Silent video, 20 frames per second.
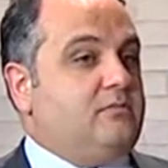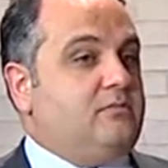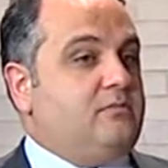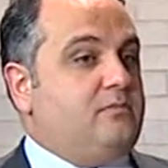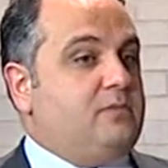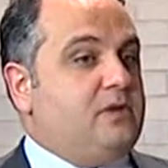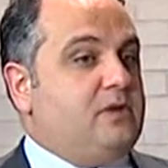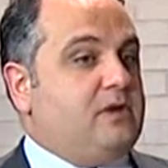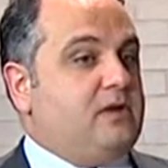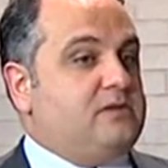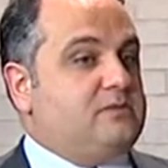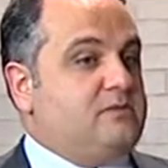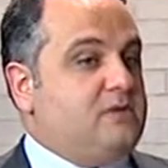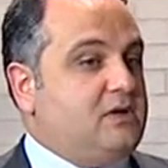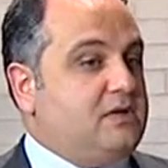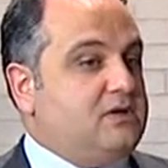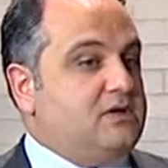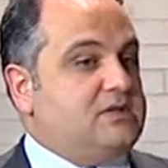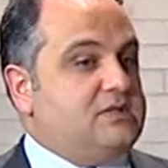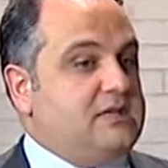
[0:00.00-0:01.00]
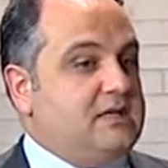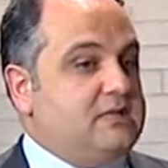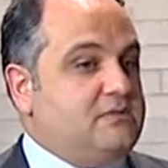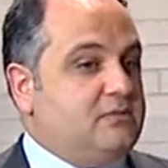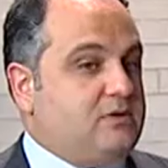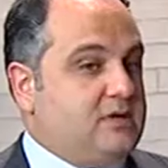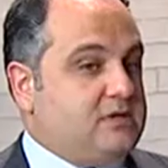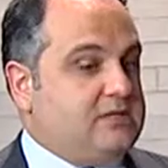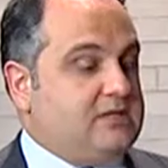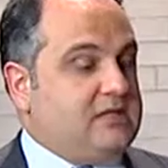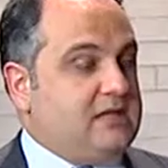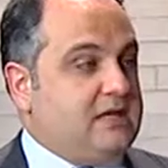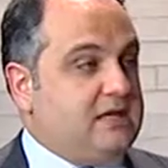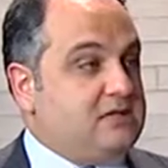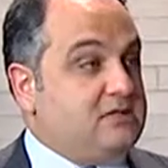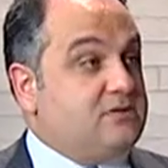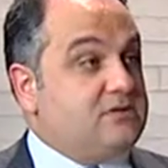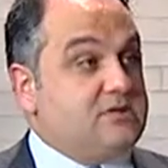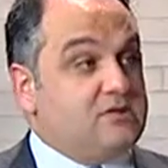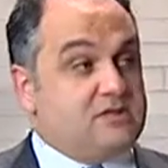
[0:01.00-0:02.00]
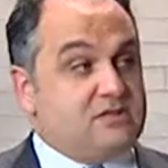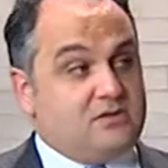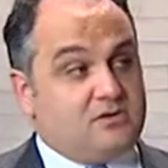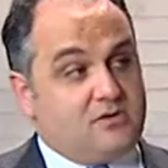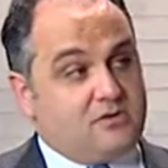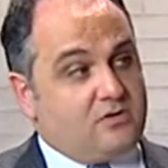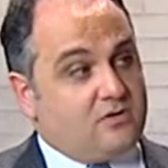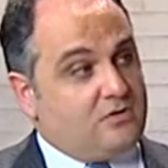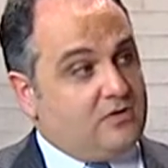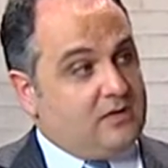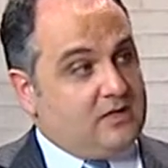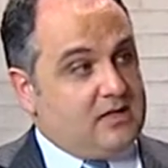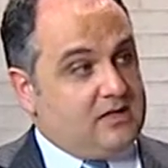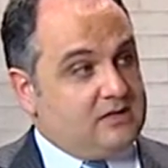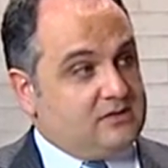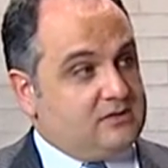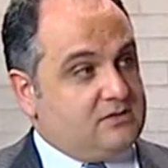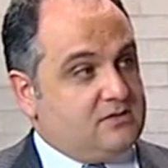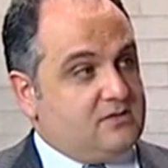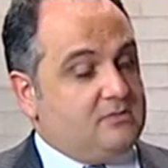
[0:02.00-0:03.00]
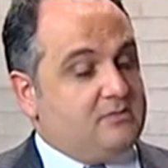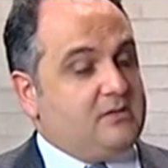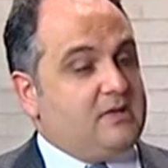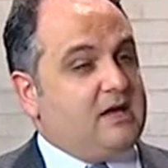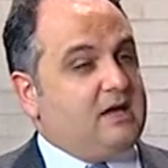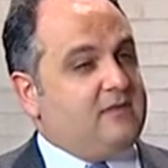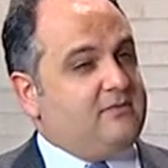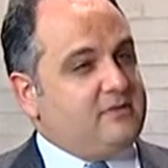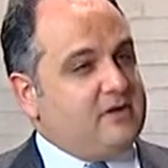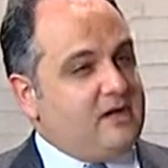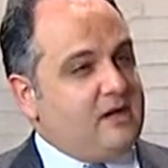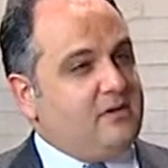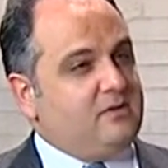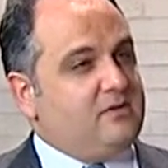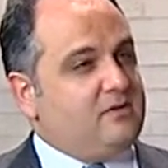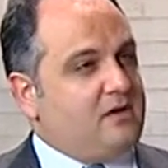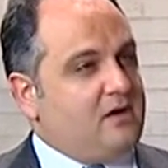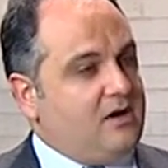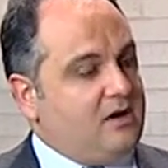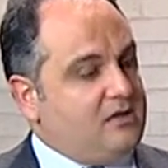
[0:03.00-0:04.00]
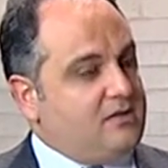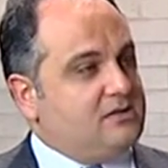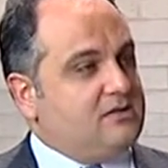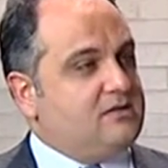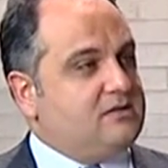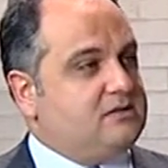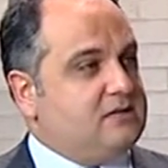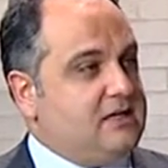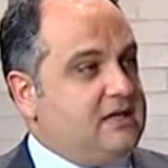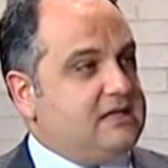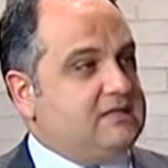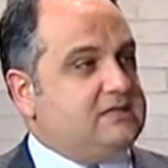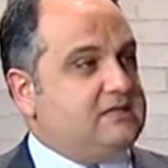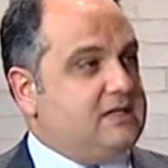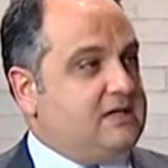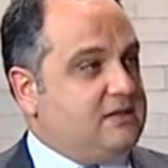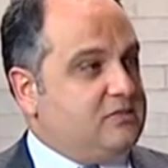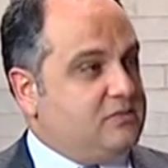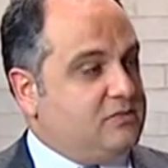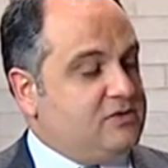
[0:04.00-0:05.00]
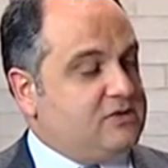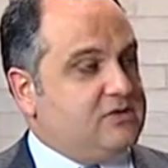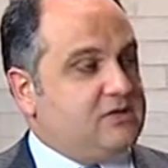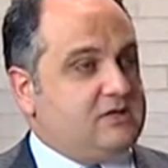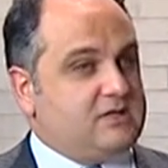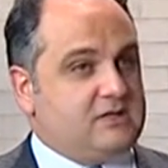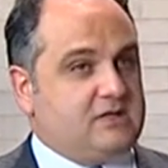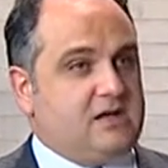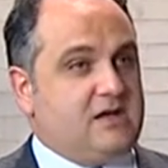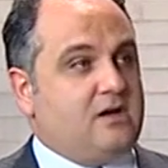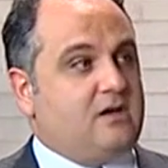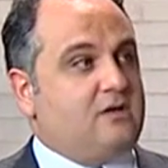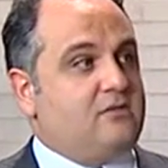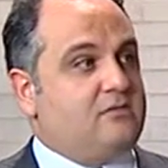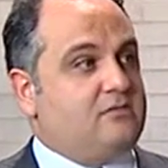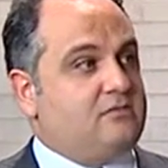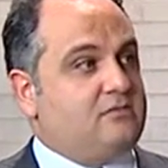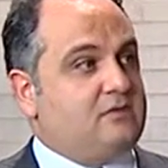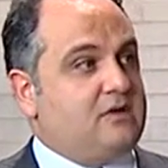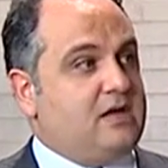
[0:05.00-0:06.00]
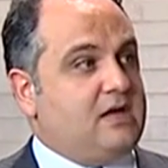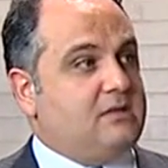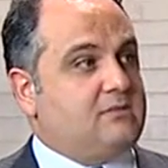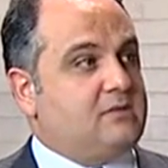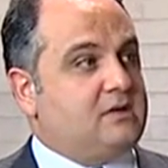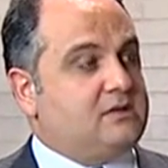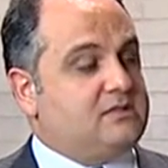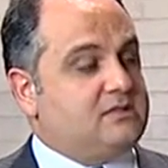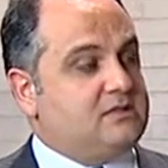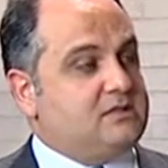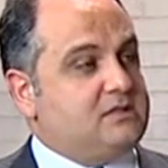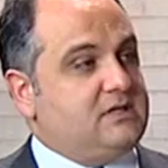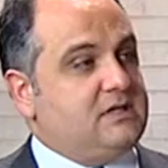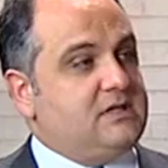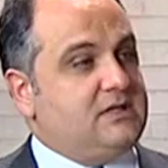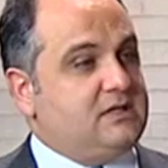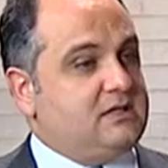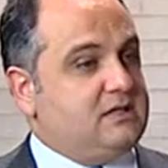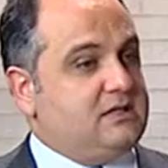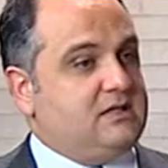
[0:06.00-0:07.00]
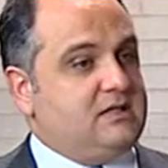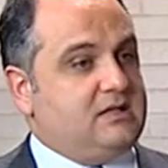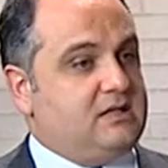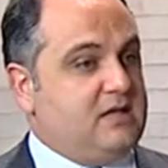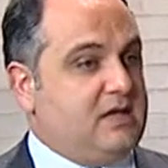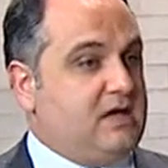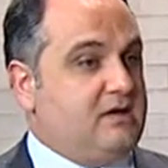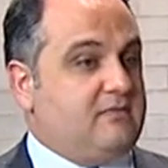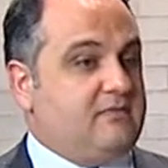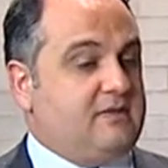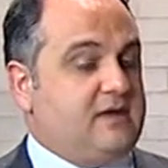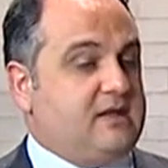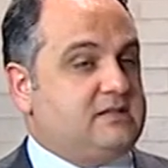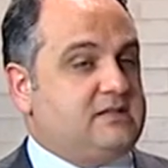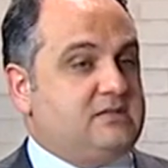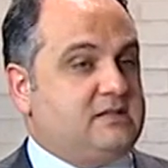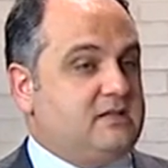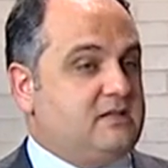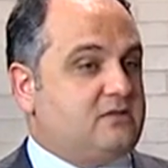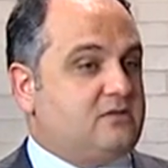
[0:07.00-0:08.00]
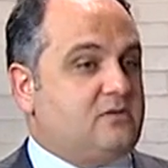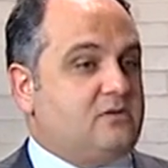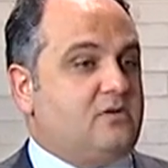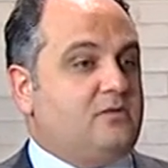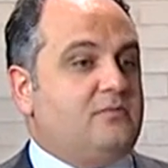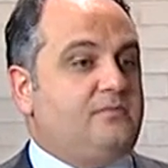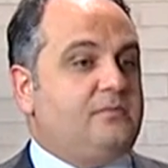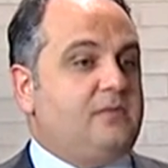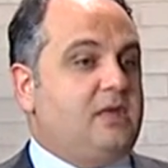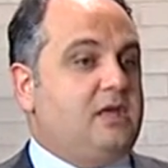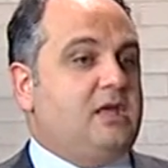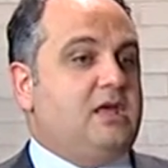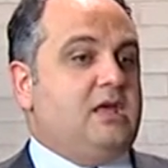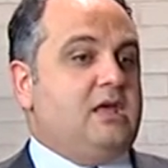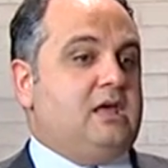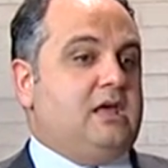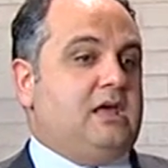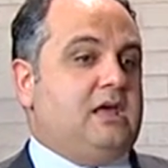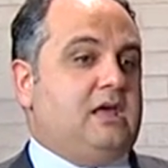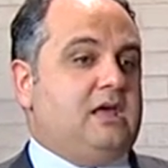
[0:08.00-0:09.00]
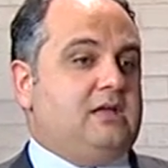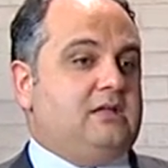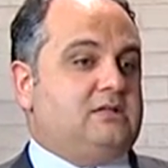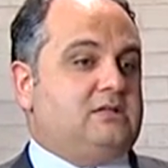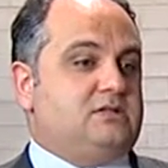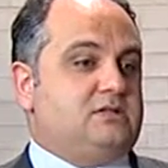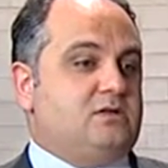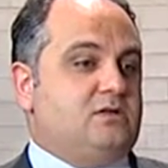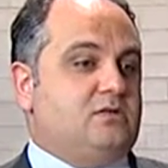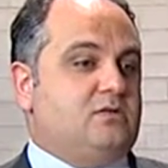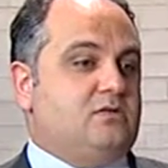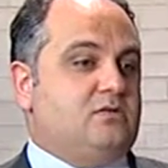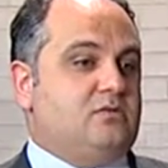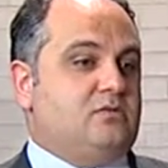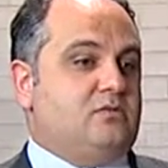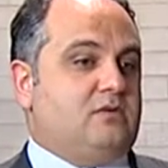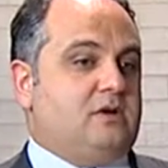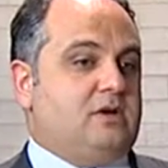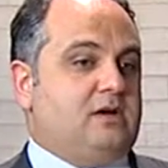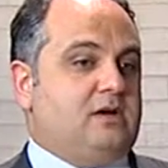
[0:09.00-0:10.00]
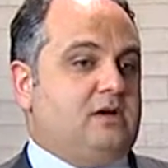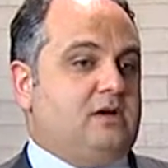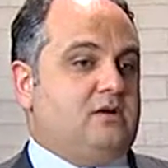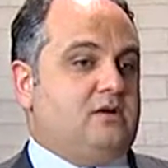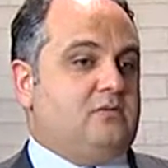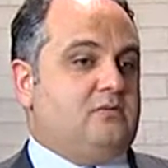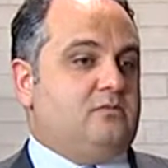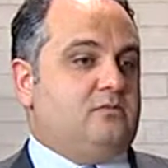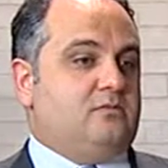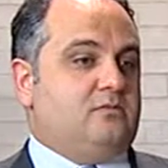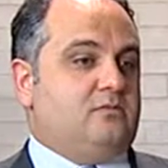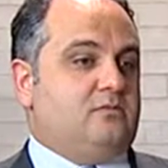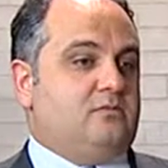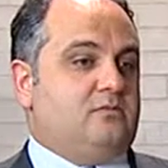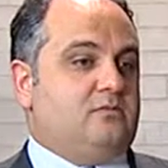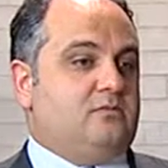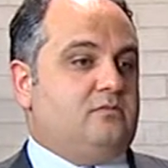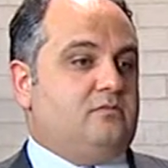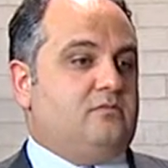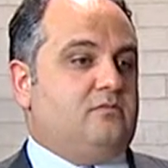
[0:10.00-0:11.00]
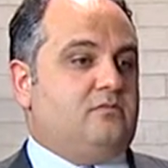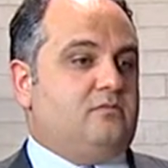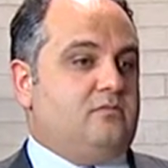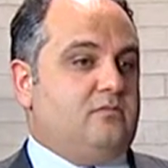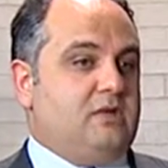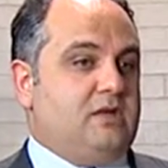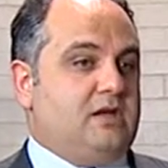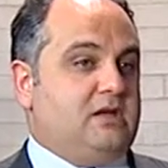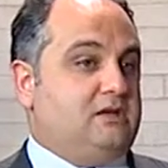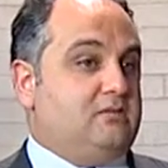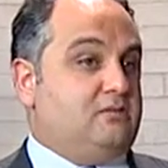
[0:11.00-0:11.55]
because we understand that prostate cancer is a slow-growing cancer. We have now other tests that can predict how fast it can grow. And so we can